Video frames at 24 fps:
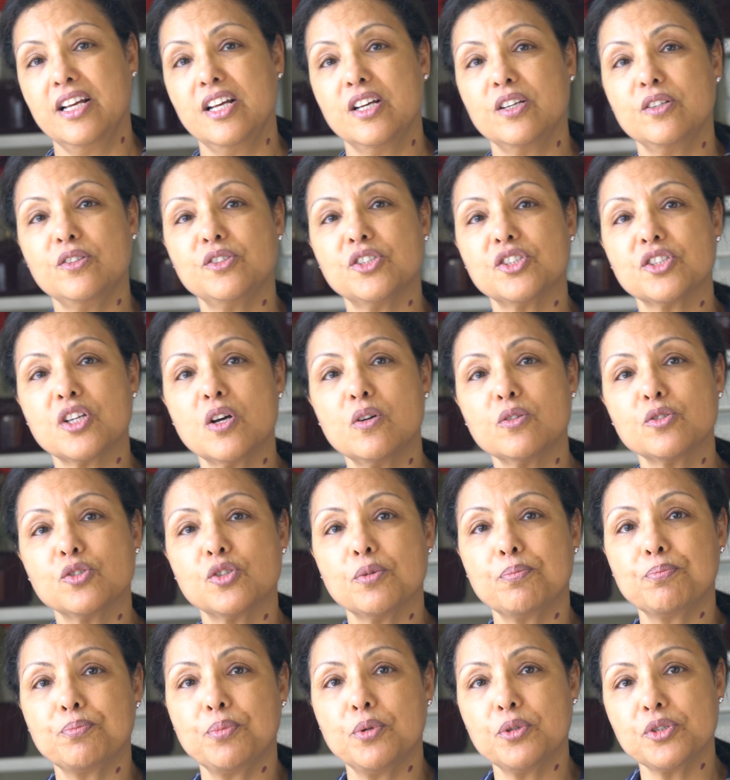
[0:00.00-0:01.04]
You're just going
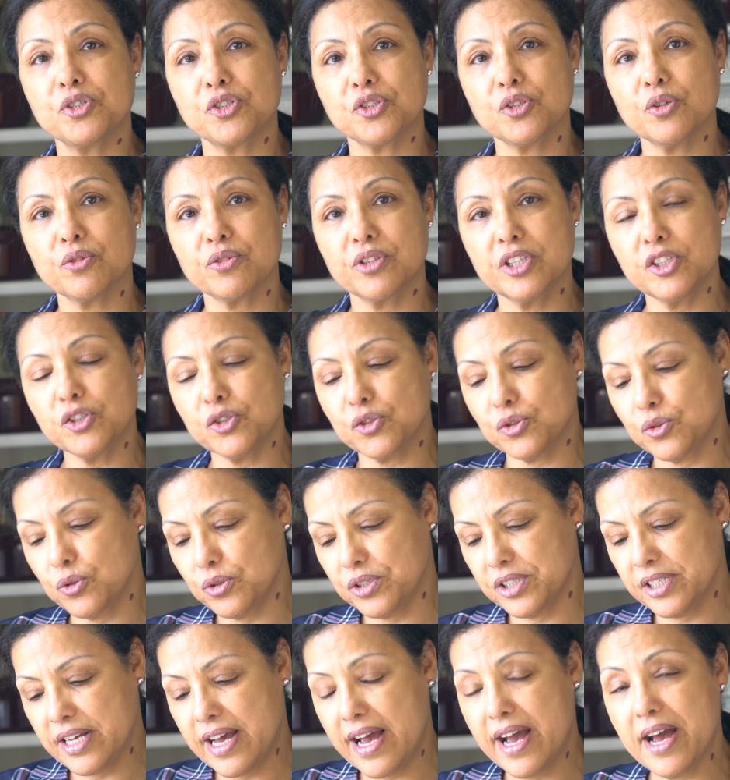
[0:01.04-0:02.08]
to push on these
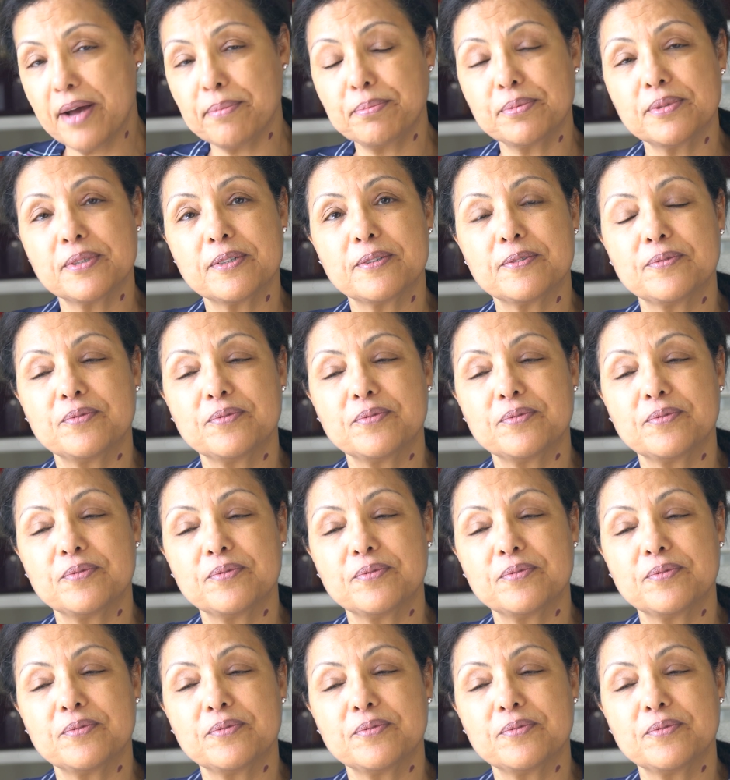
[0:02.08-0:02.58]
two tabs,